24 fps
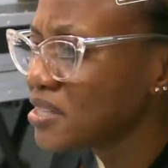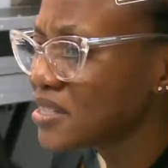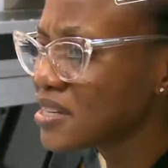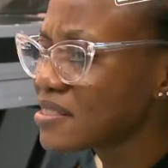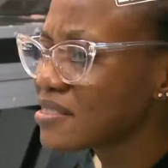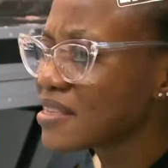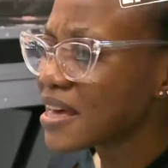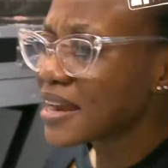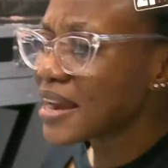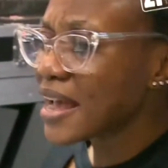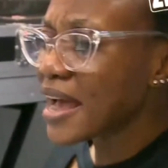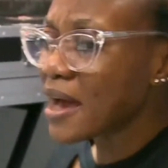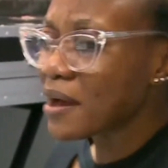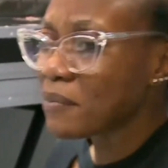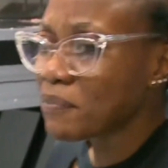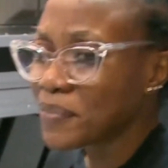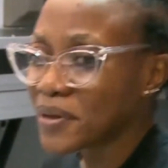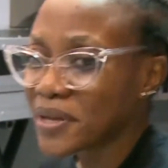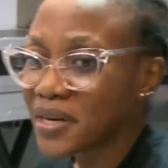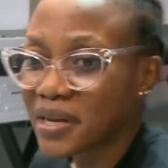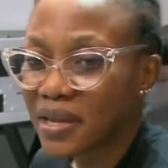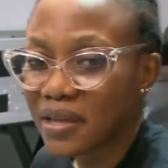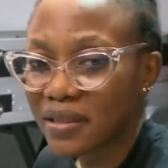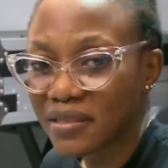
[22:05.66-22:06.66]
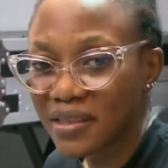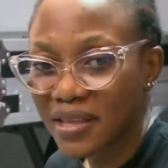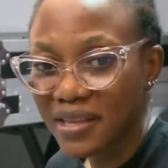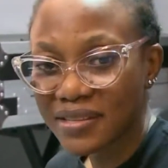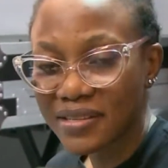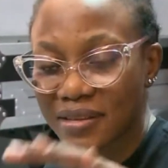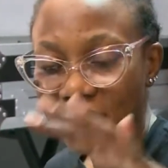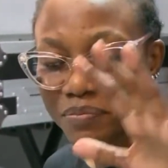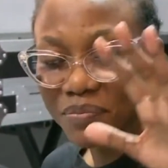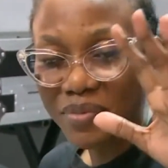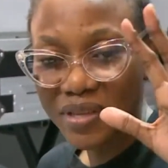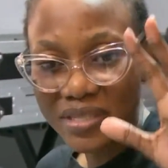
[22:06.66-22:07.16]
did that happen? There's
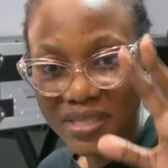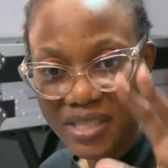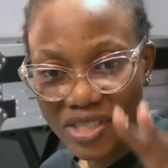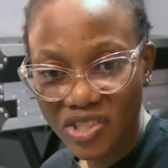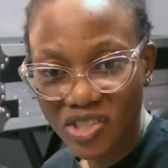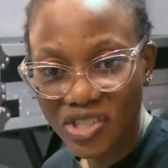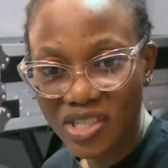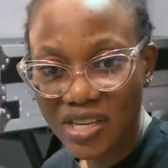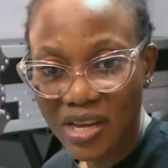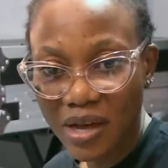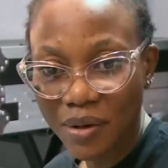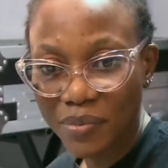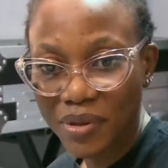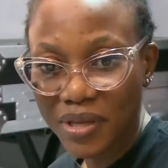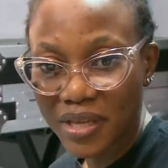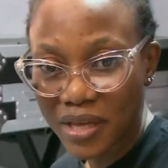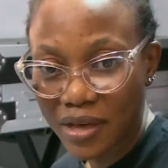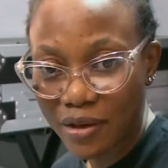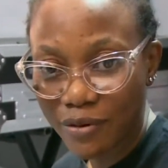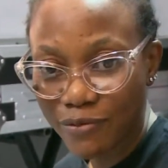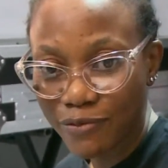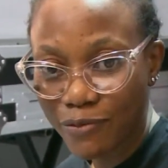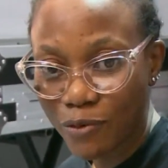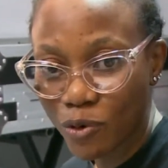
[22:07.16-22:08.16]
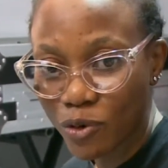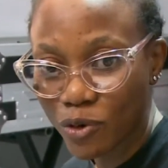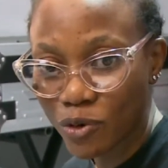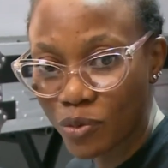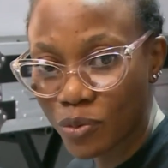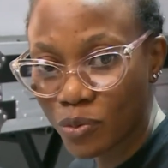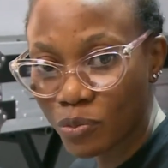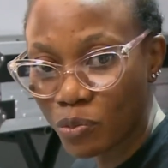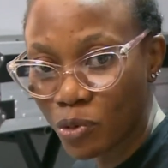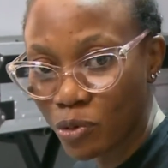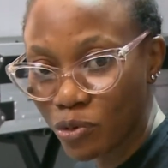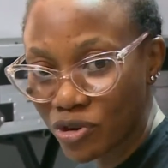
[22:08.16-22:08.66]
some messages coming here for
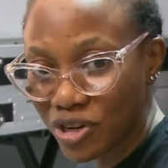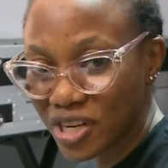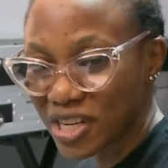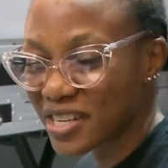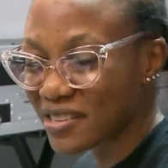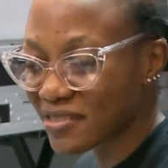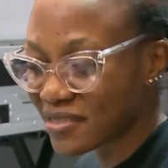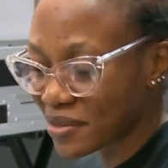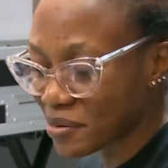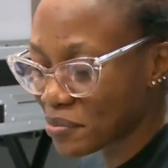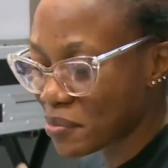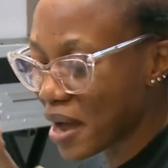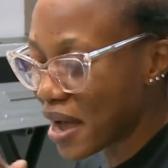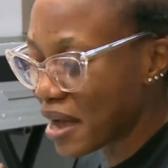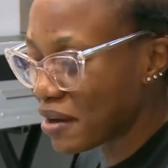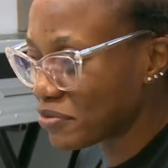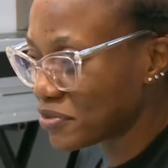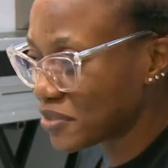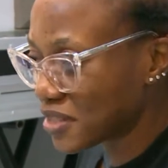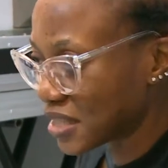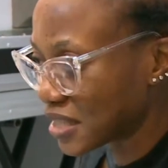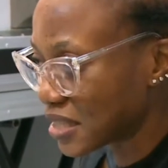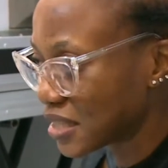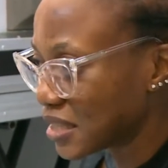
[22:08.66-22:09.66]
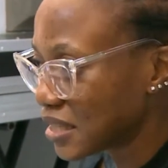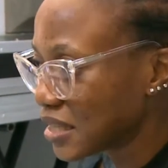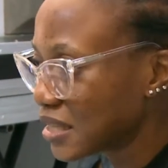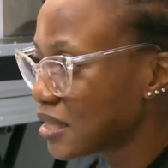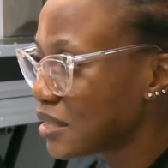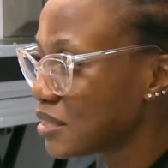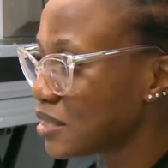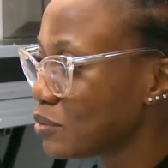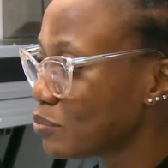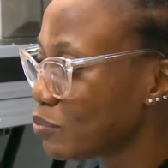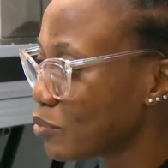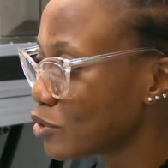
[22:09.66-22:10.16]
you. We'll read them after.
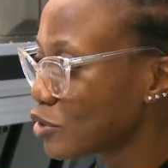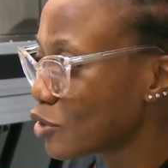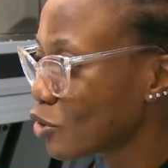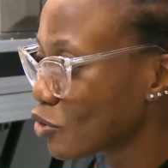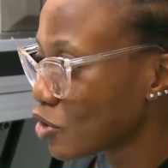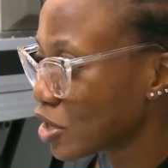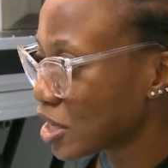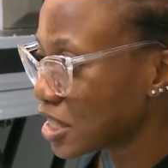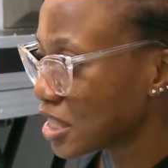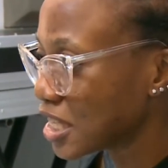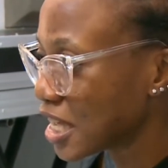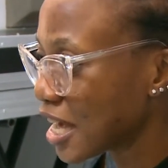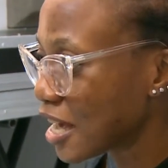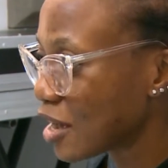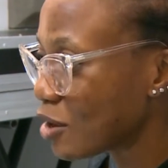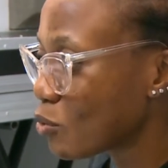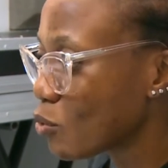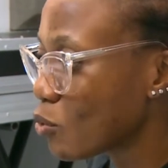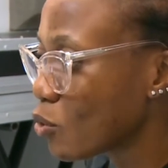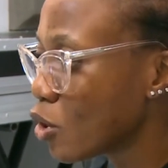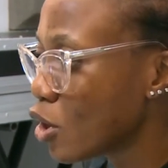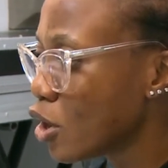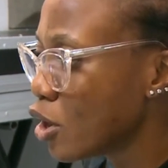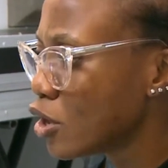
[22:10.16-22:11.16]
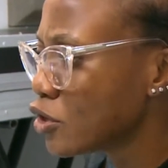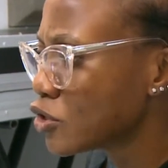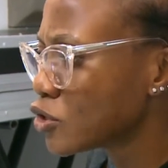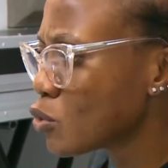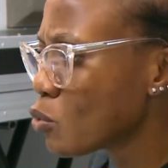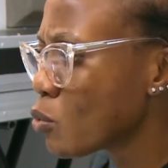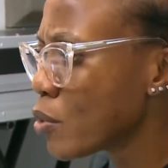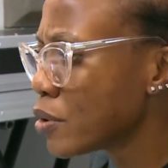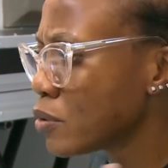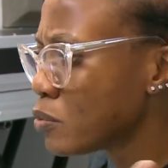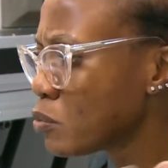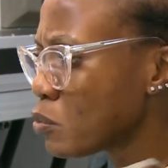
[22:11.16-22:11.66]
Okay. So
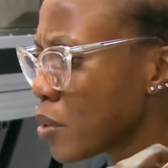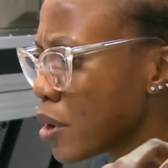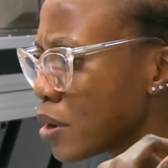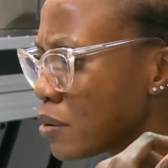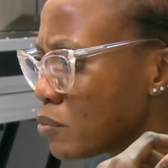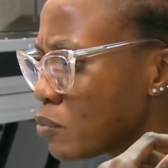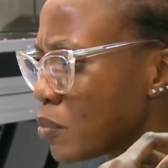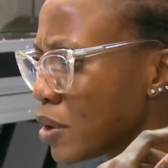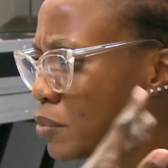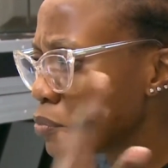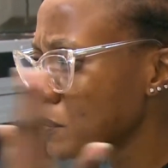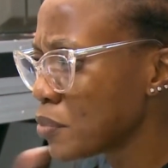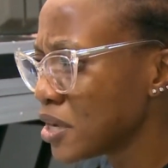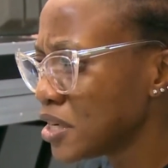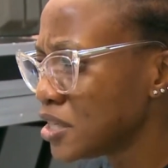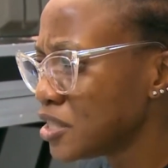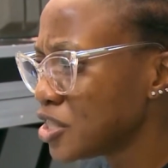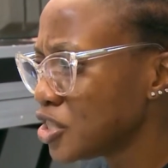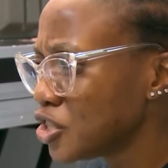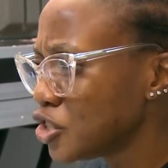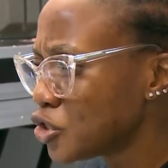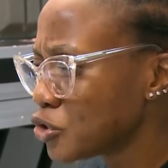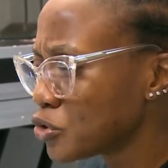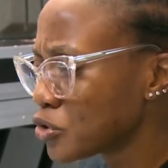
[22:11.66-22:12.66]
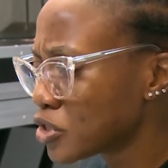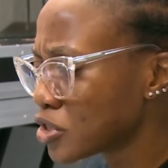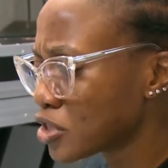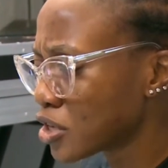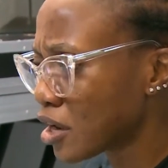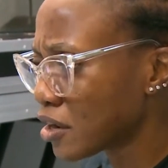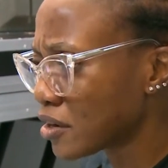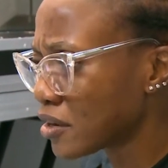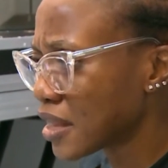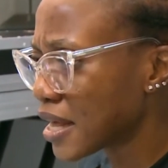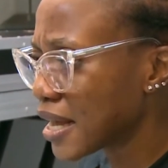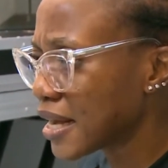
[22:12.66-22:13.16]
when did you
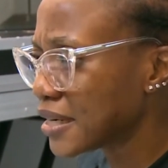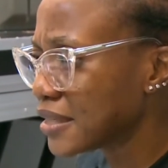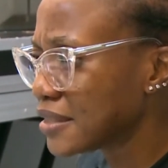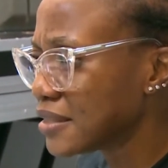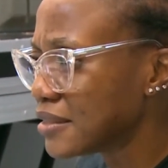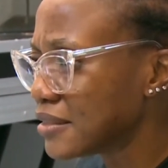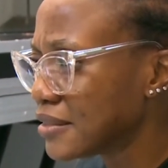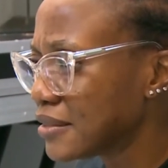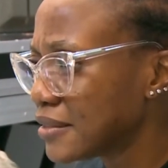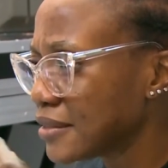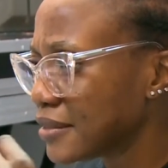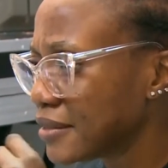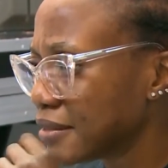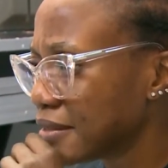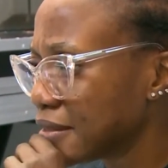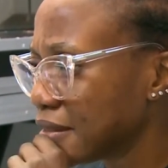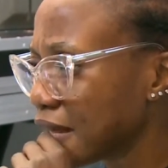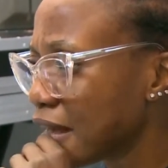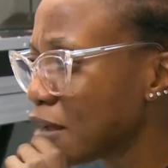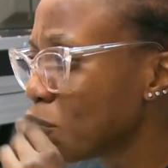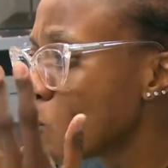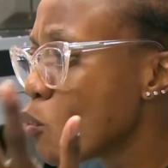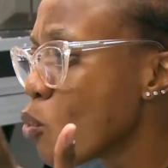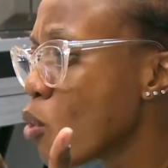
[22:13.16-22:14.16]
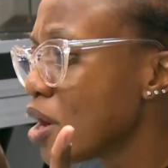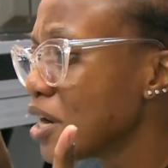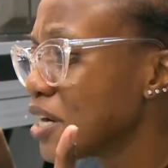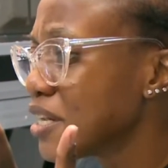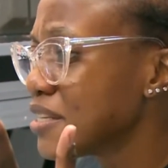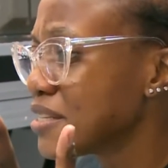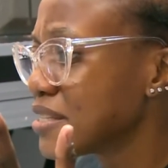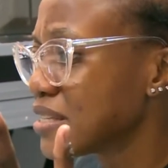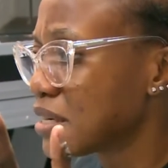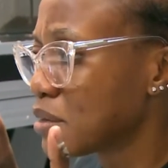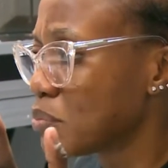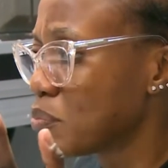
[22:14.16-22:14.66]
start that? What
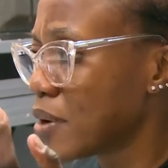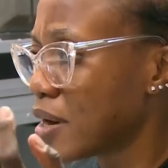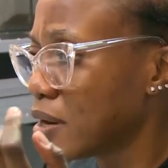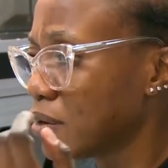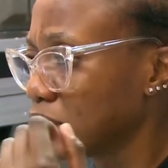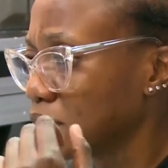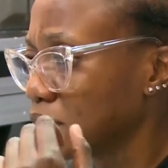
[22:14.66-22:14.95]
is it about?